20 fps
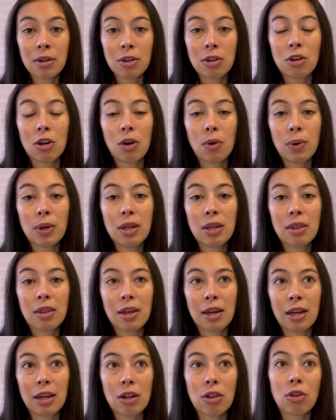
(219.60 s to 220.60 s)
Knowing
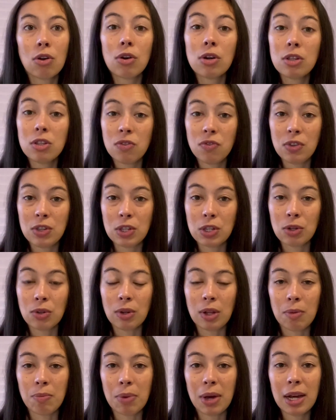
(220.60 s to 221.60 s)
that those physical
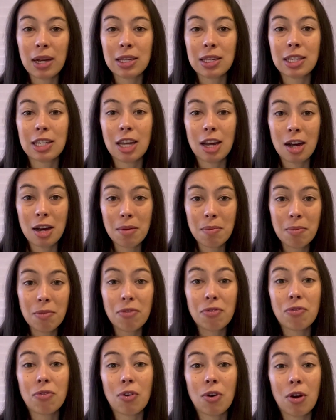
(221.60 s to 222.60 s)
impacts come
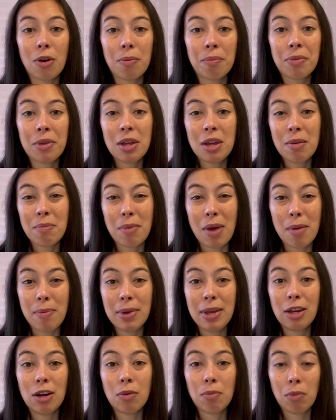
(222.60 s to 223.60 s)
from
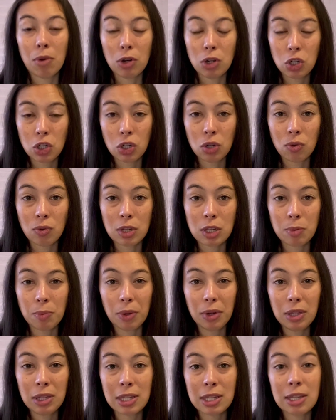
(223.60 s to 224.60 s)
maybe an emotional
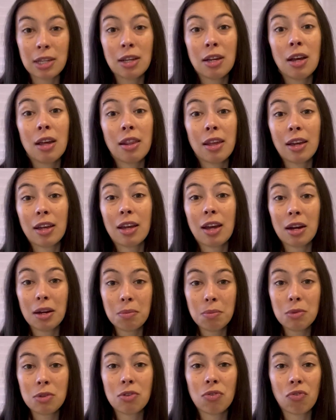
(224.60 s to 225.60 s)
response that
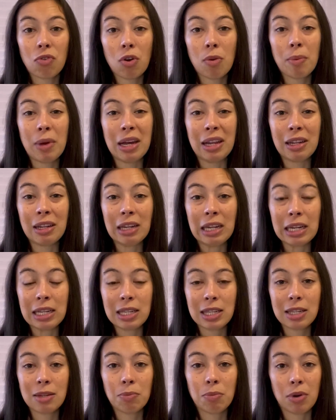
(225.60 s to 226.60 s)
comes from a
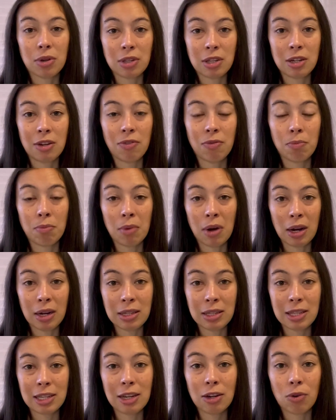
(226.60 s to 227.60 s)
less than positive
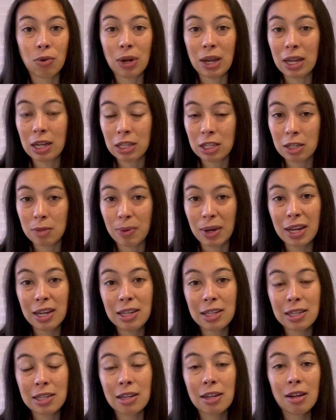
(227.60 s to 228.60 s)
mindset or
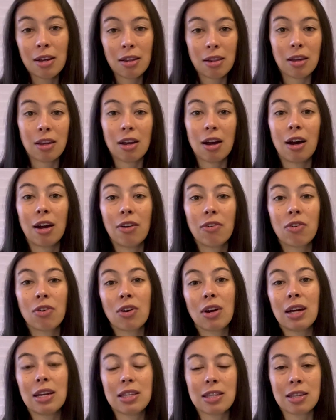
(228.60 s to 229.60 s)
headspace that kind of
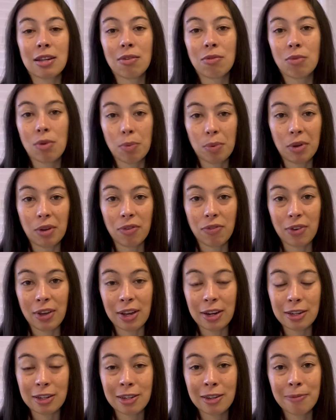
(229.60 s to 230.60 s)
creates that ripple
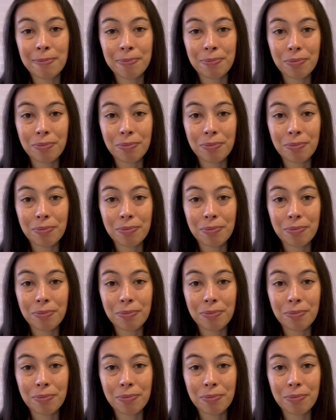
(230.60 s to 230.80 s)
effect.